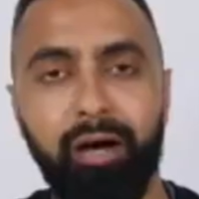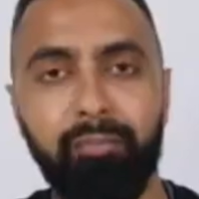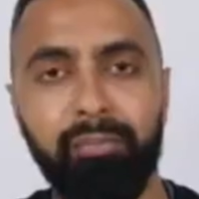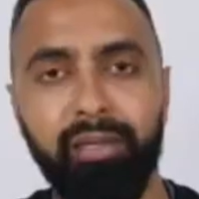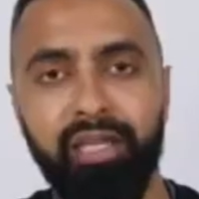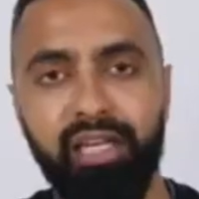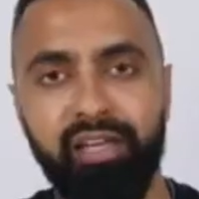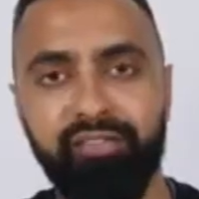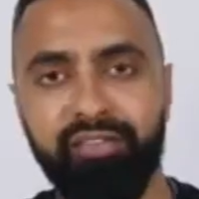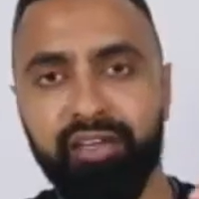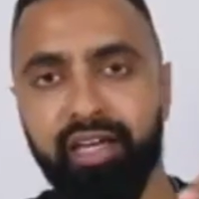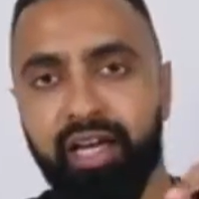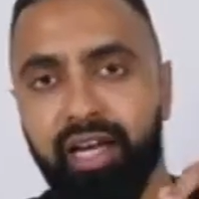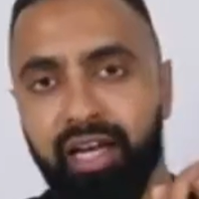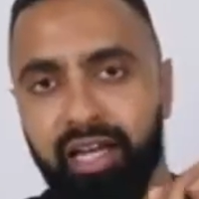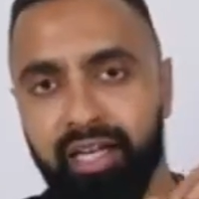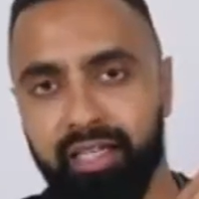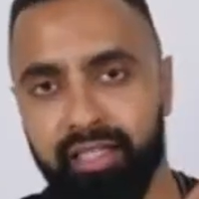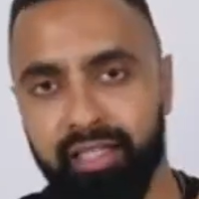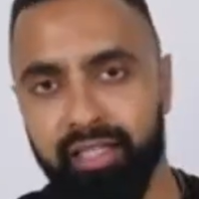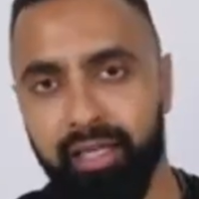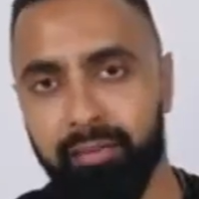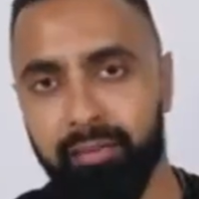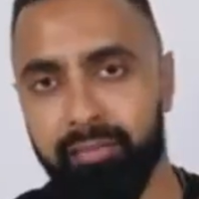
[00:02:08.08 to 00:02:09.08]
I'll be leaving a
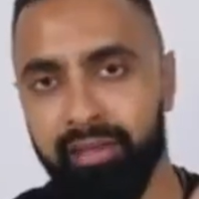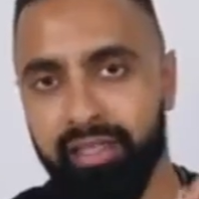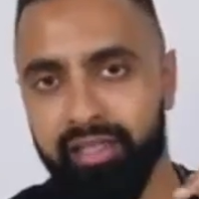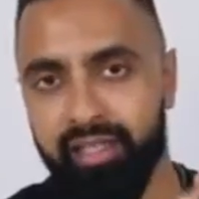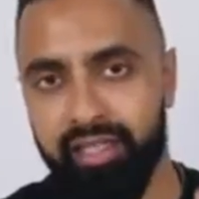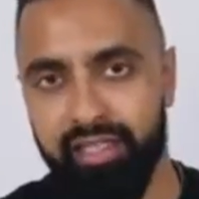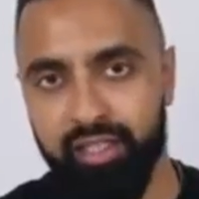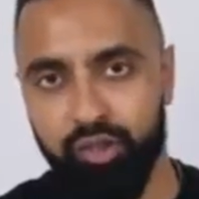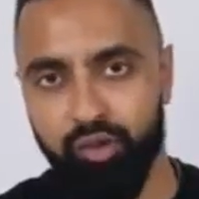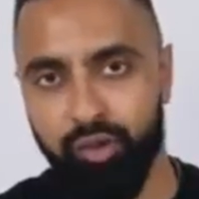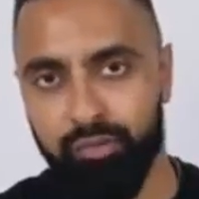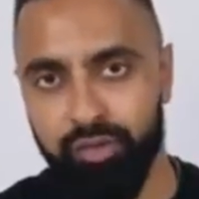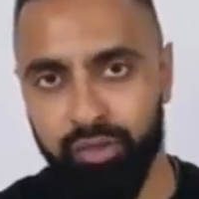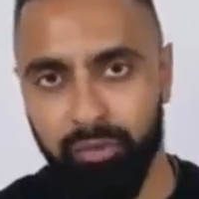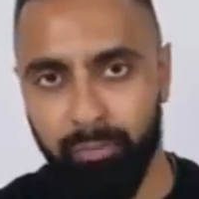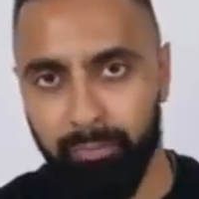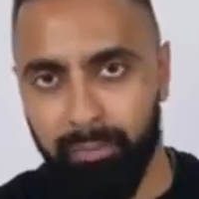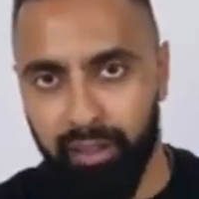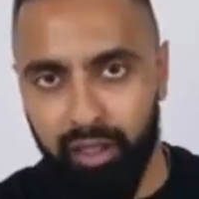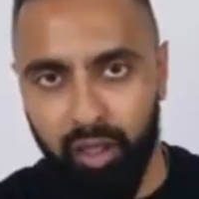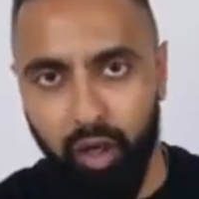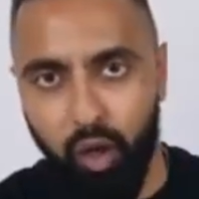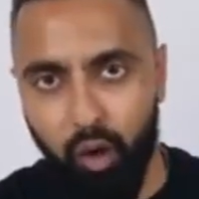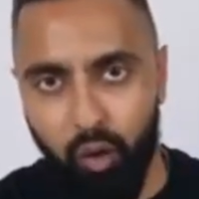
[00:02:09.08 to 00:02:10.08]
link to them in the description
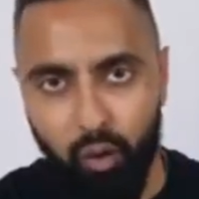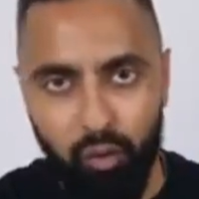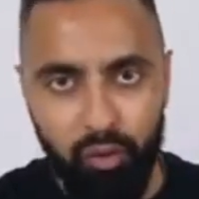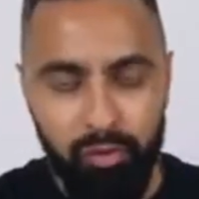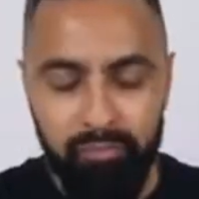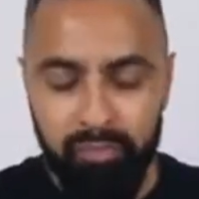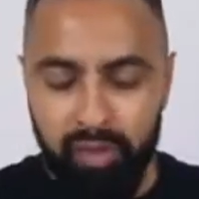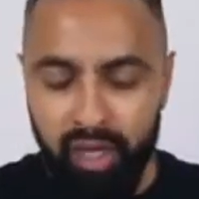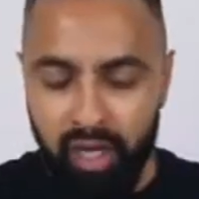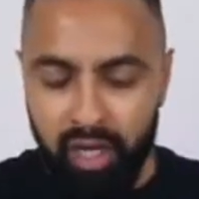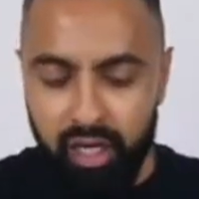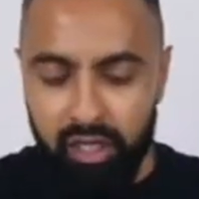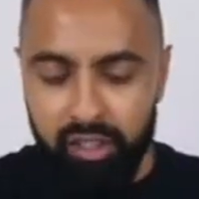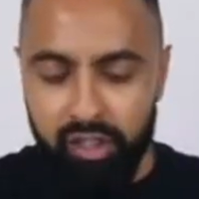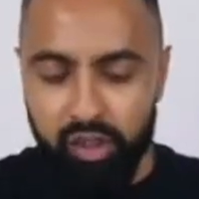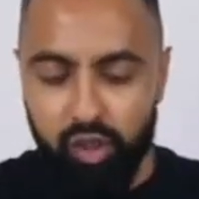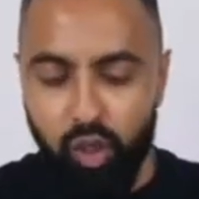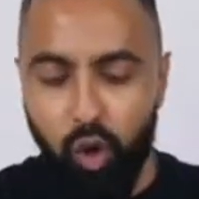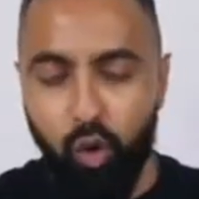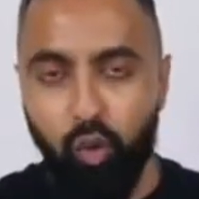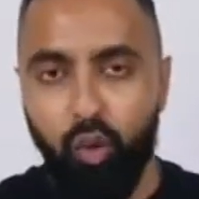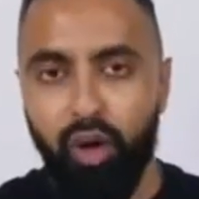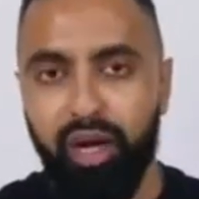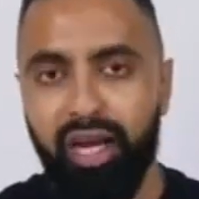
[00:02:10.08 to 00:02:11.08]
below.
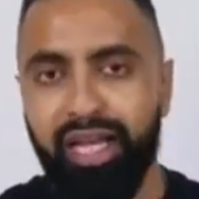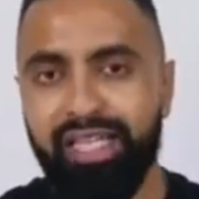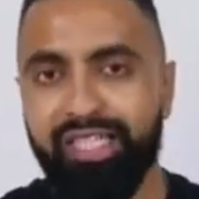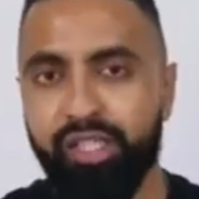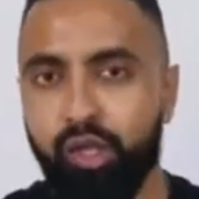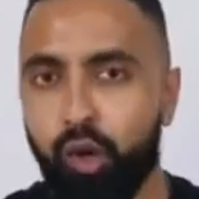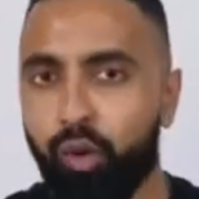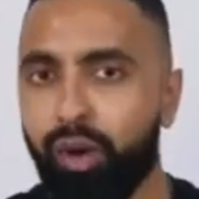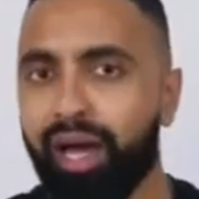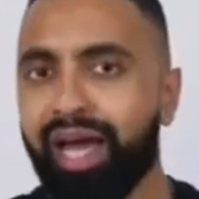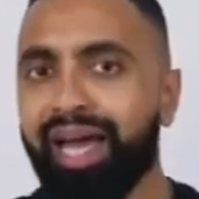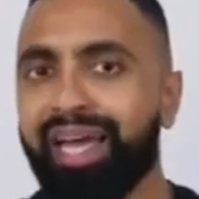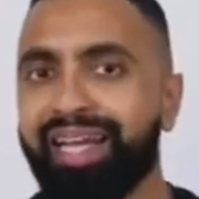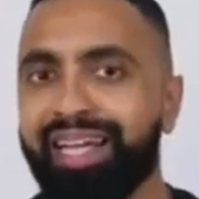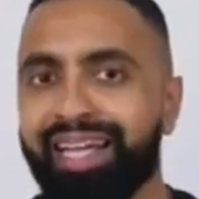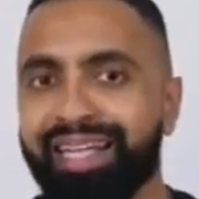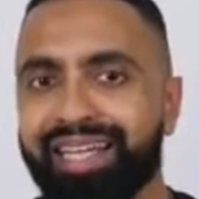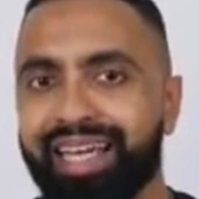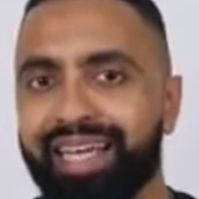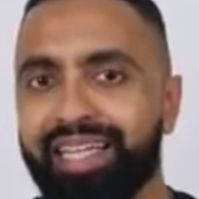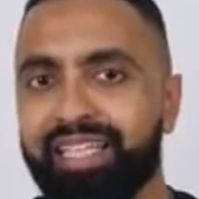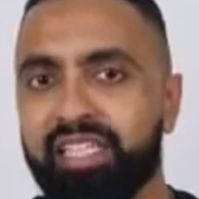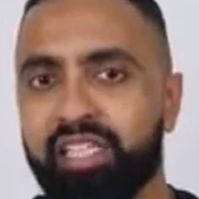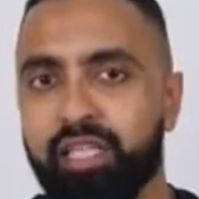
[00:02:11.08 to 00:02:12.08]
So let's go ahead
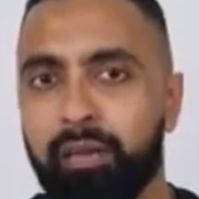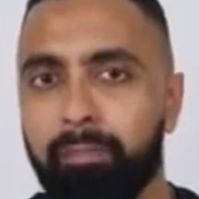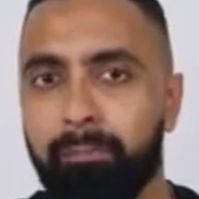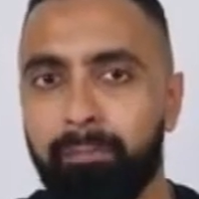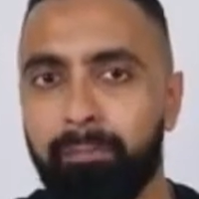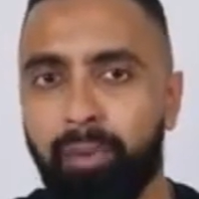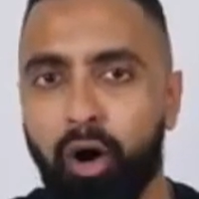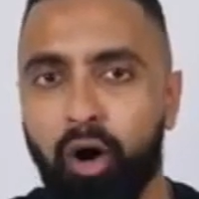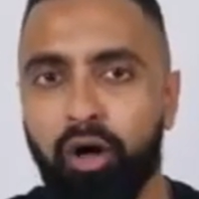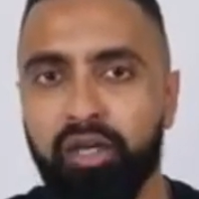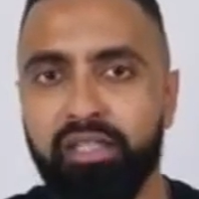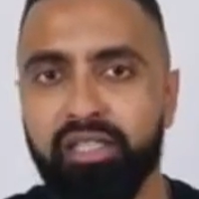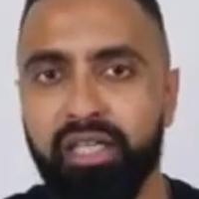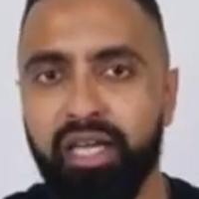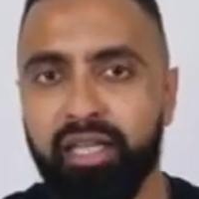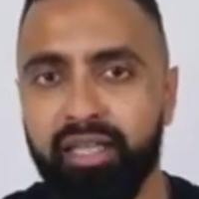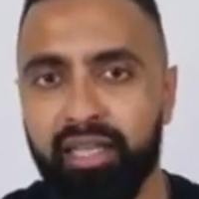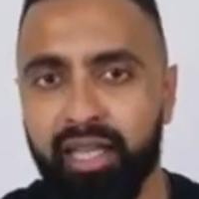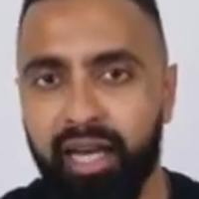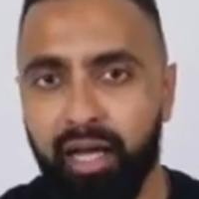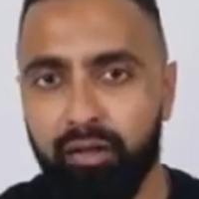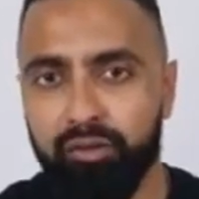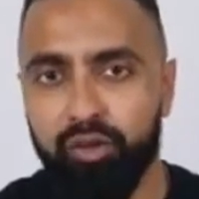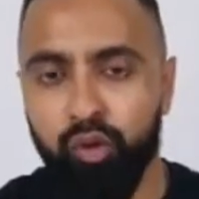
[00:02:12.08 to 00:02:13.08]
and get this unboxed, and
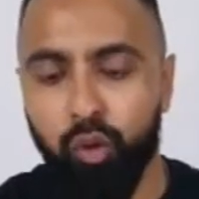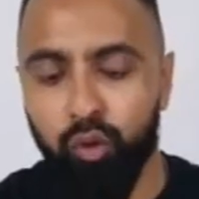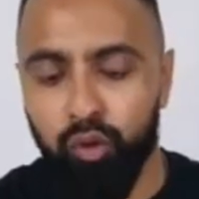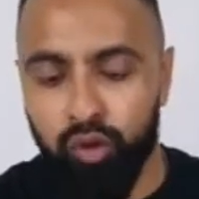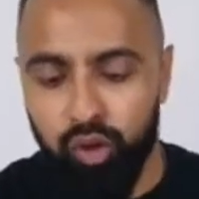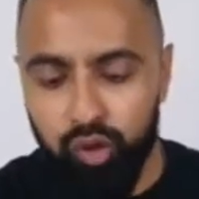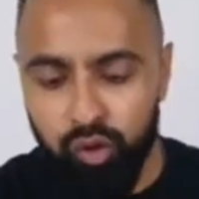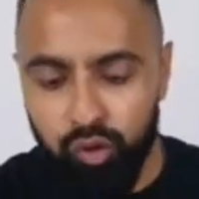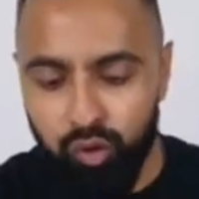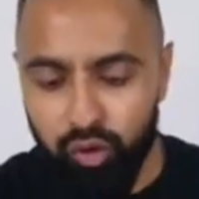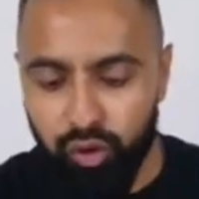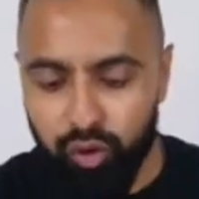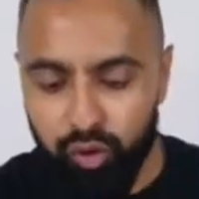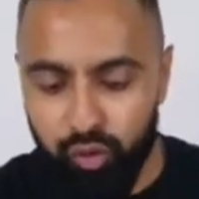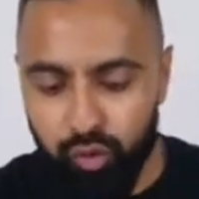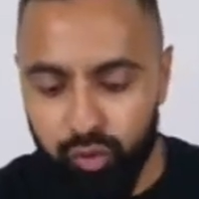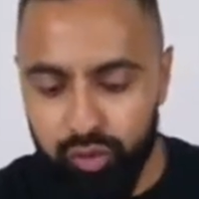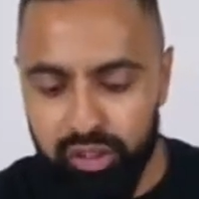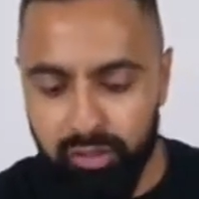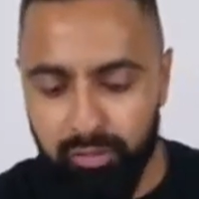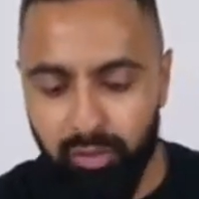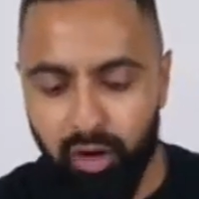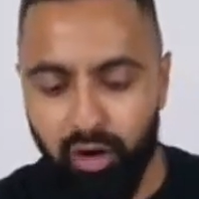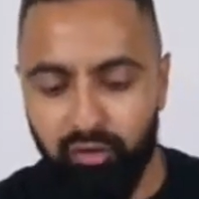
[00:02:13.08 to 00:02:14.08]
then I'll talk you through
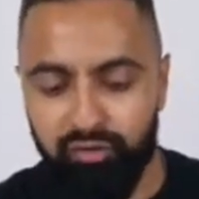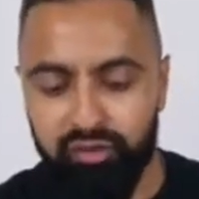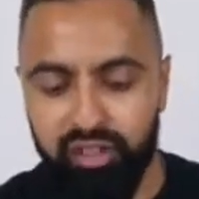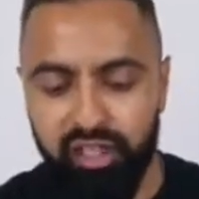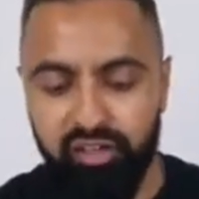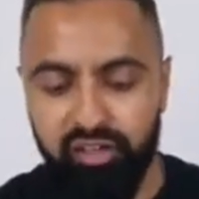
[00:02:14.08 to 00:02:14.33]
some of